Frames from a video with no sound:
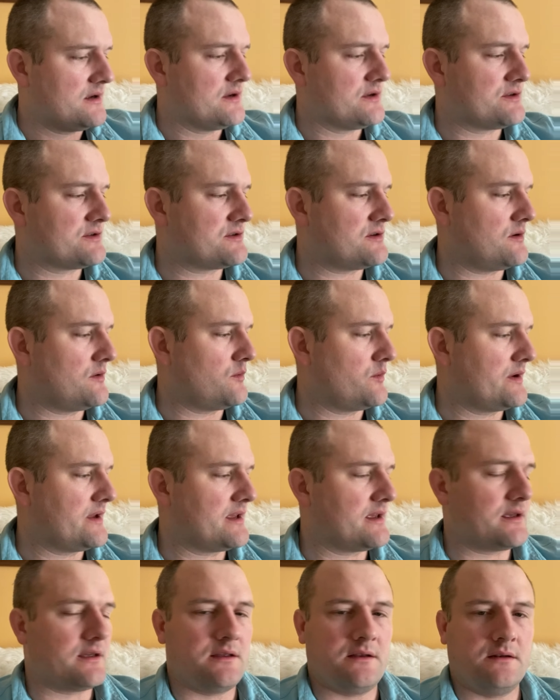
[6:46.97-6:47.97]
so we
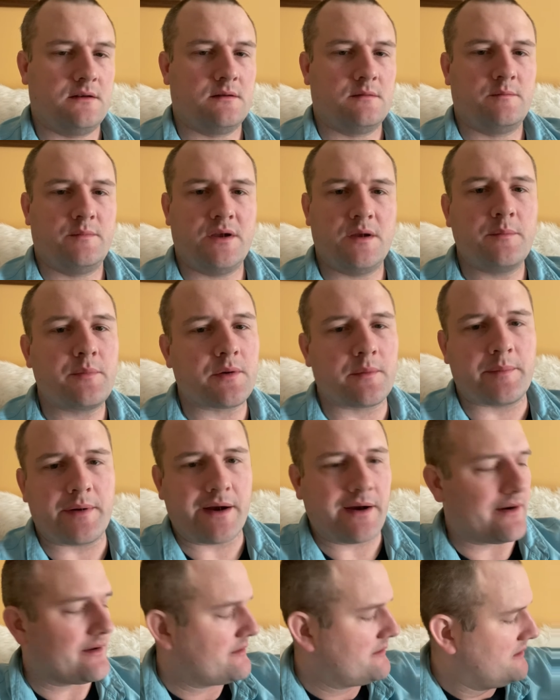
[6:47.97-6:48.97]
can be
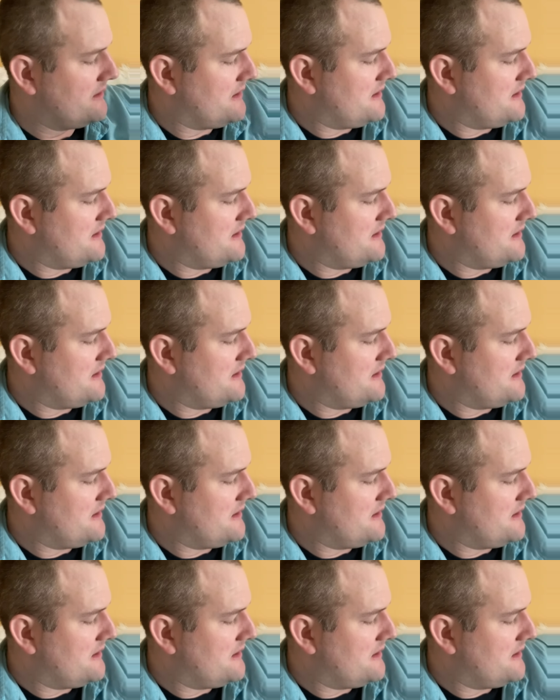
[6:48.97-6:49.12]
prepared.